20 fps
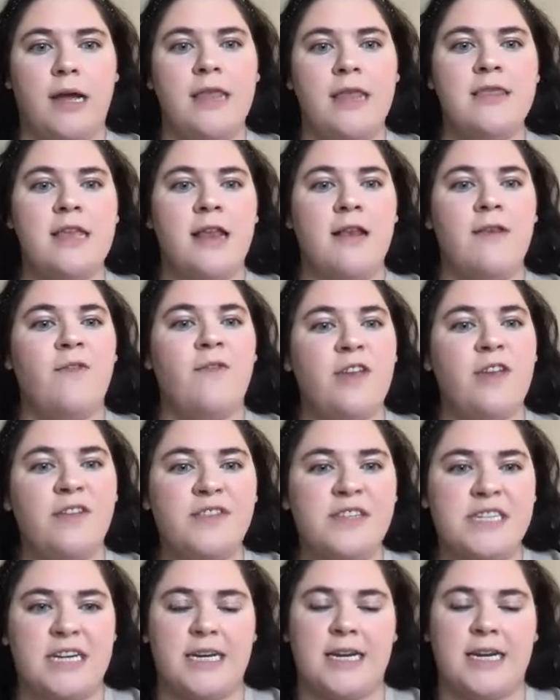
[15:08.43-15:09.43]
and then
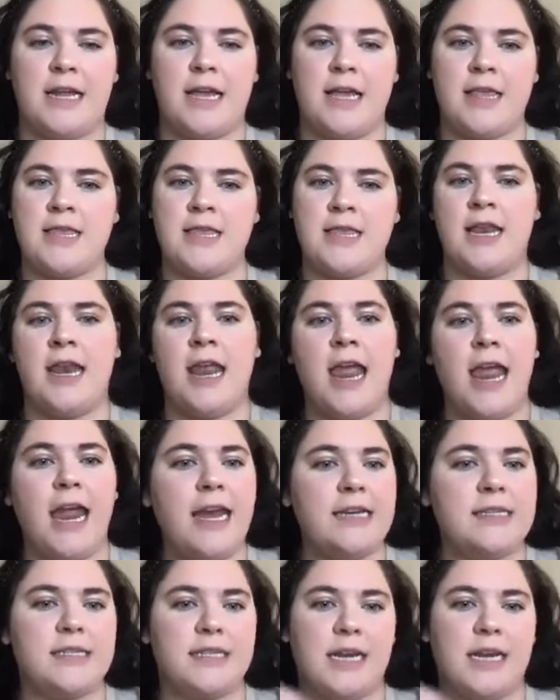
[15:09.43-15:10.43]
15 and then
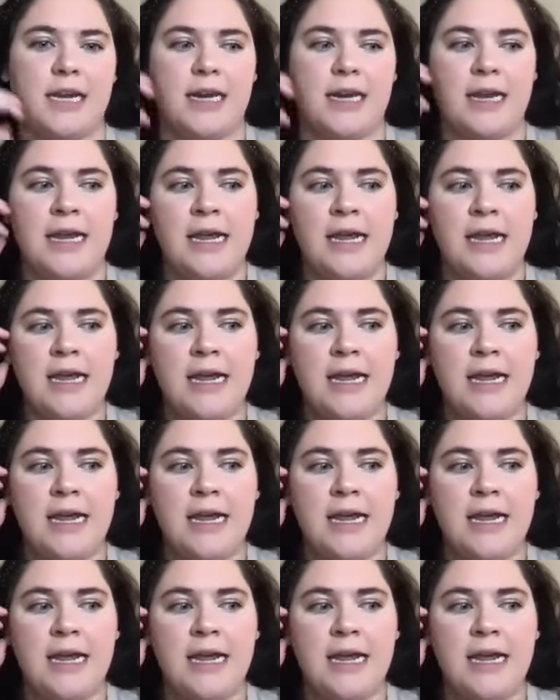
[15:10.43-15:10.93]
18.